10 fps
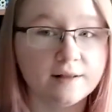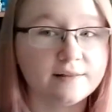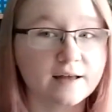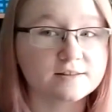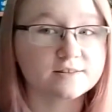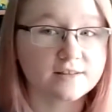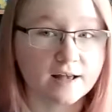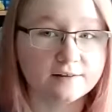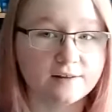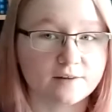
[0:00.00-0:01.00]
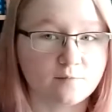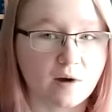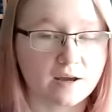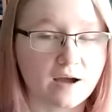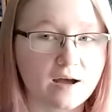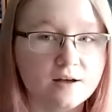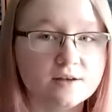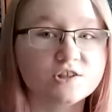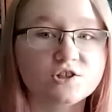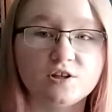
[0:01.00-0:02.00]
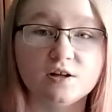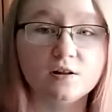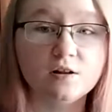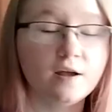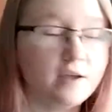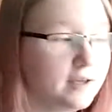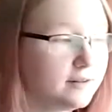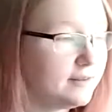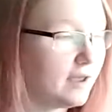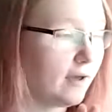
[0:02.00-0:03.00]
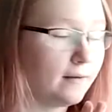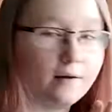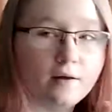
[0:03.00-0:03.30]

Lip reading: that sell that manga still in the